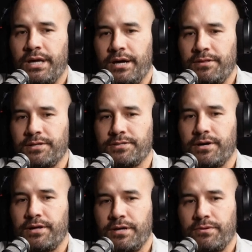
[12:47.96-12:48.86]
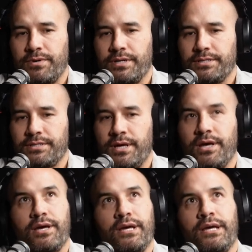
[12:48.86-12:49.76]
Yeah, I think so. I think what it's
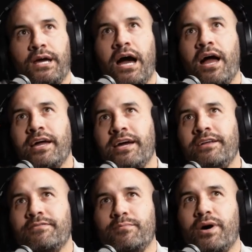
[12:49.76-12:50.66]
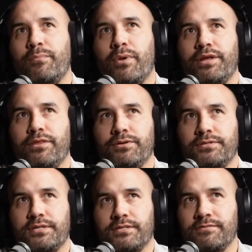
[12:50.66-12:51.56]
I, I, kind of, in my mind, those
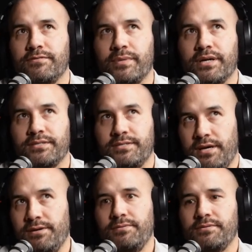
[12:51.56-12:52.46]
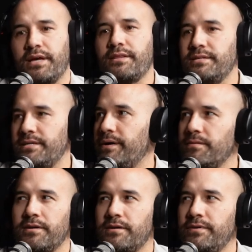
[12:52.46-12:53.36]
things are for me as sales. Like that's how I
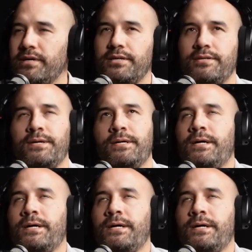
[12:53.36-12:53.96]
think of it. Mm. it.